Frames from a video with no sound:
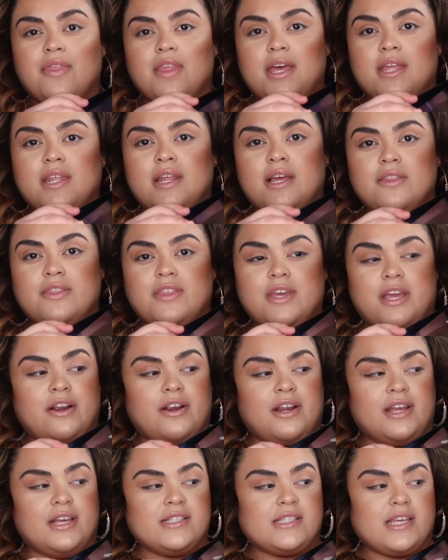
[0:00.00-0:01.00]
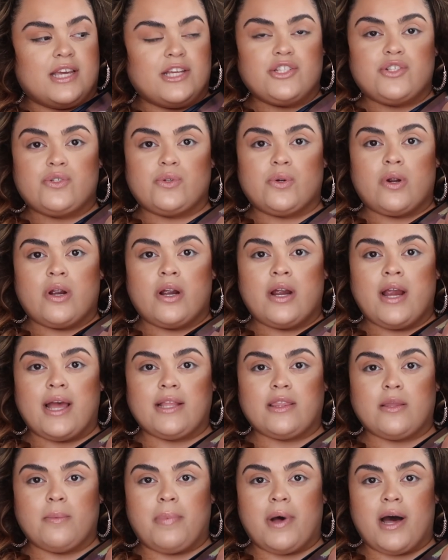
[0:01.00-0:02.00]
then there is a drawer
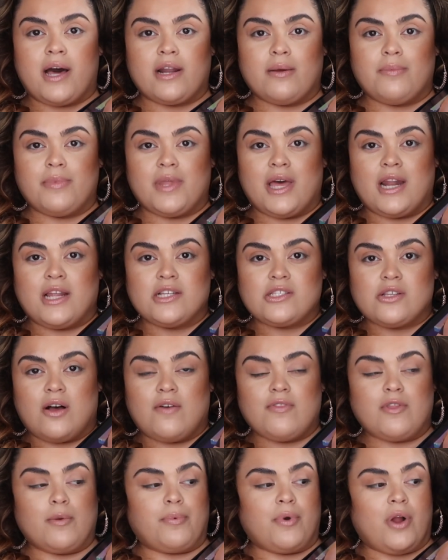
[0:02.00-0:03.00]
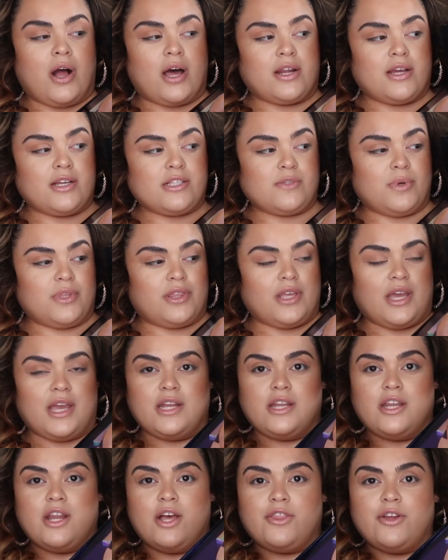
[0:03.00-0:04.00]
at the bottom that has all the products with
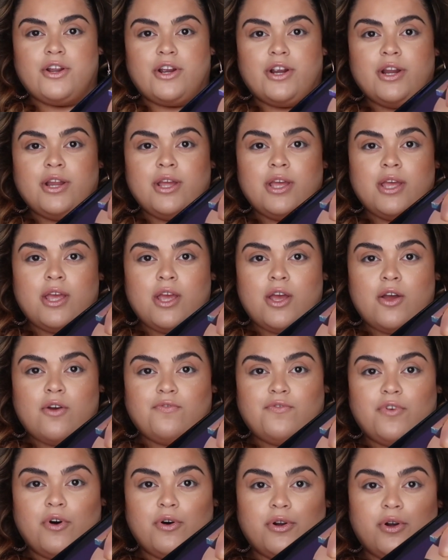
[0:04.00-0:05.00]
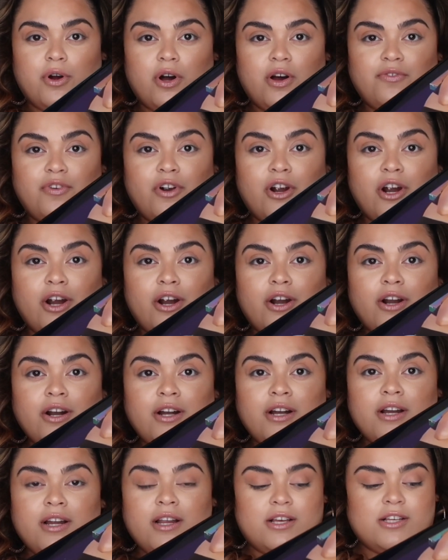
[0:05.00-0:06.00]
another photo of her.
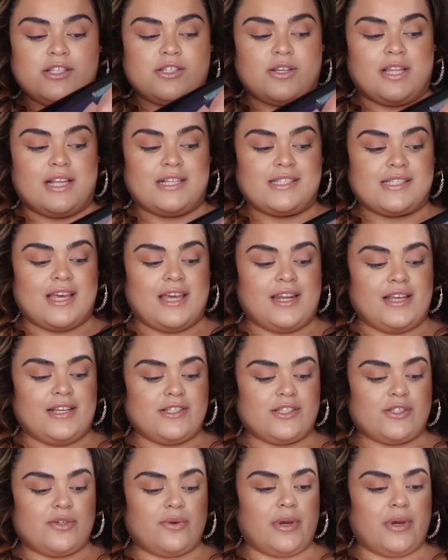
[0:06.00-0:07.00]
So let's get into